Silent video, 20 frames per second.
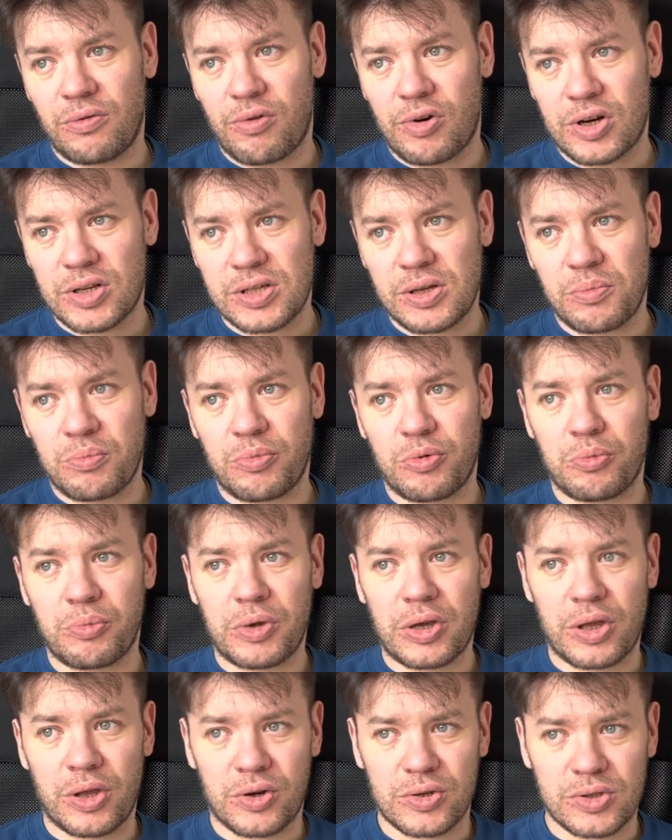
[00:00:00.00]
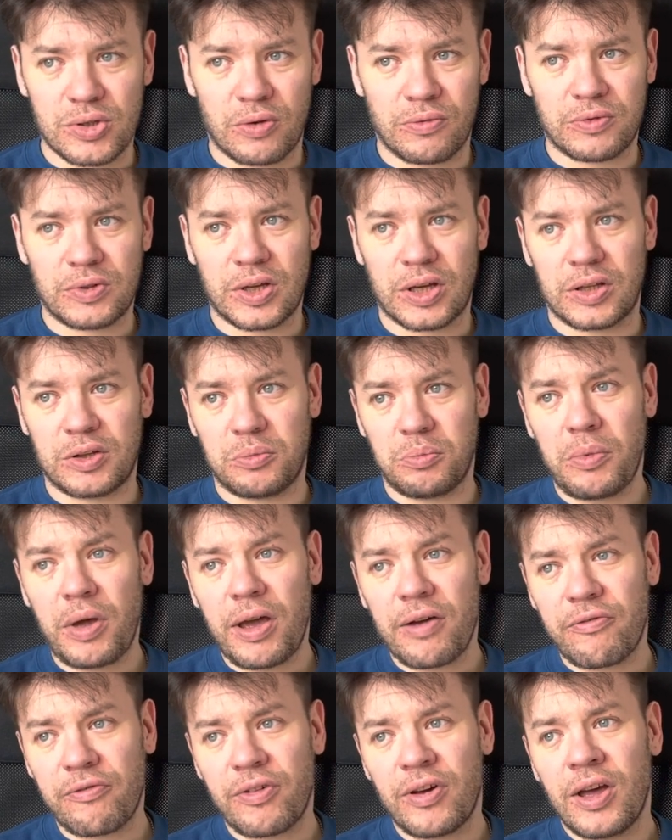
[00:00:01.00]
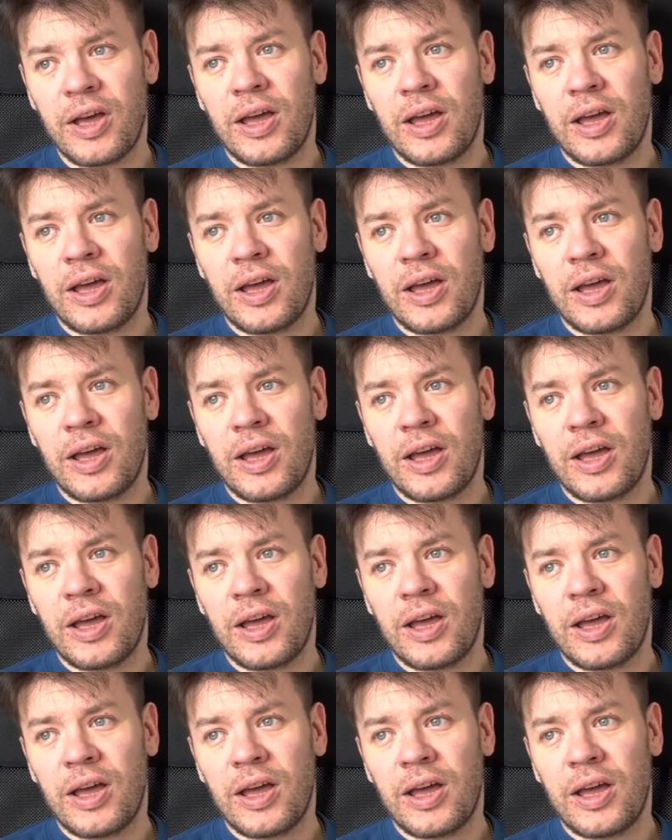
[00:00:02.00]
For example, Microsoft had MEF.